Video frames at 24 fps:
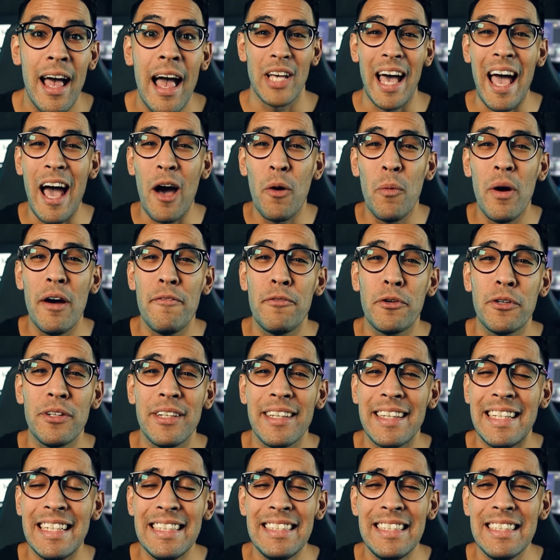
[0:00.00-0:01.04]
However,
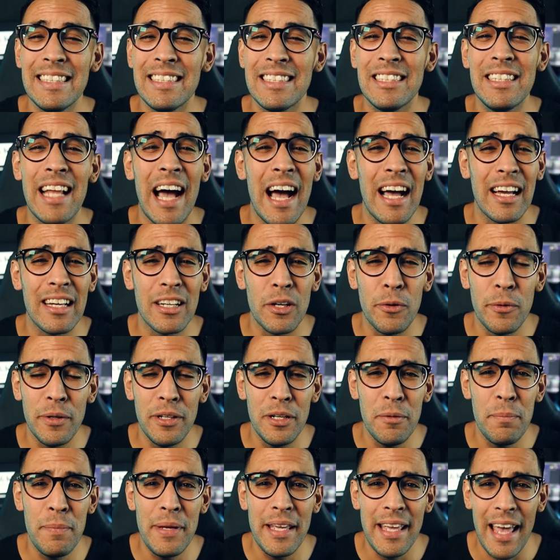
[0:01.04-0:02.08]
this is not going
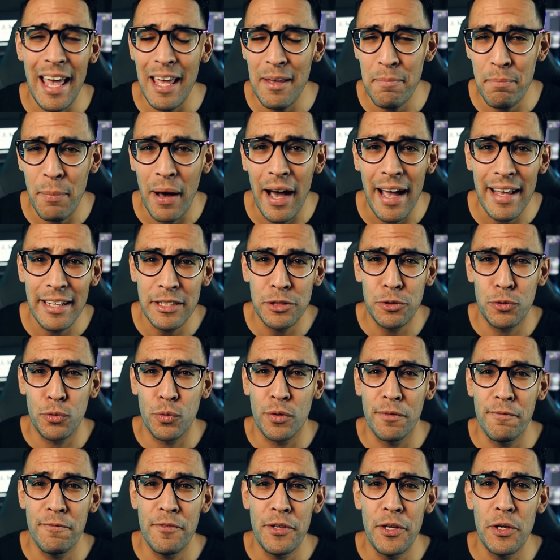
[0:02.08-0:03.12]
to be a biased
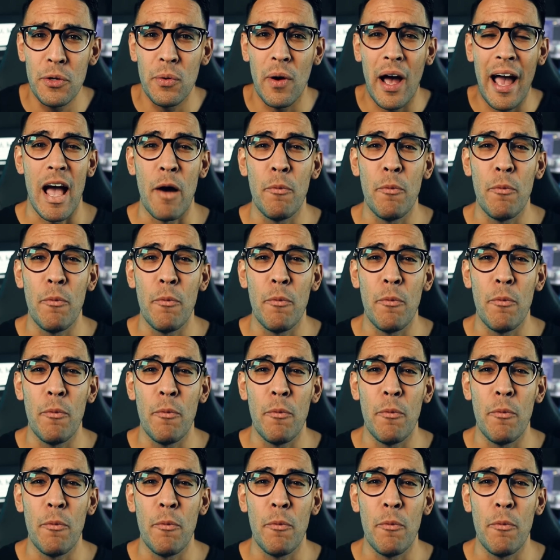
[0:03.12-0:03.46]
review.